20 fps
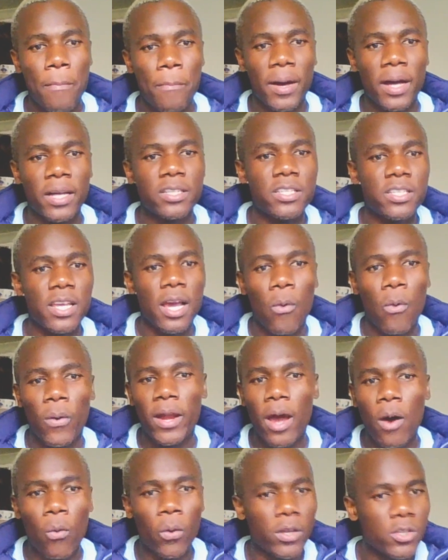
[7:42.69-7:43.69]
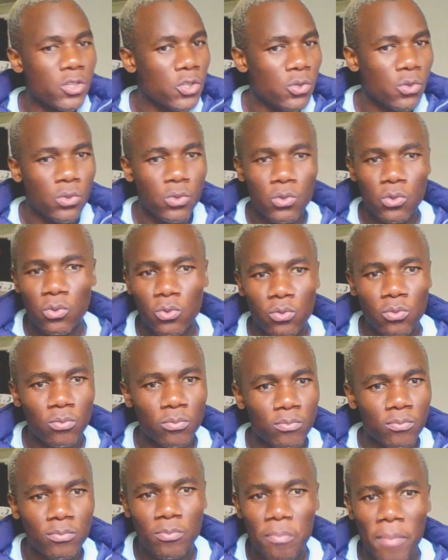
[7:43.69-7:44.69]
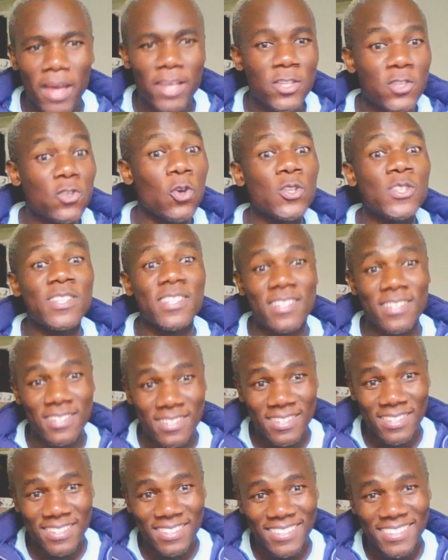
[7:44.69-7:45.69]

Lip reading: But yeah, when I went to my sources,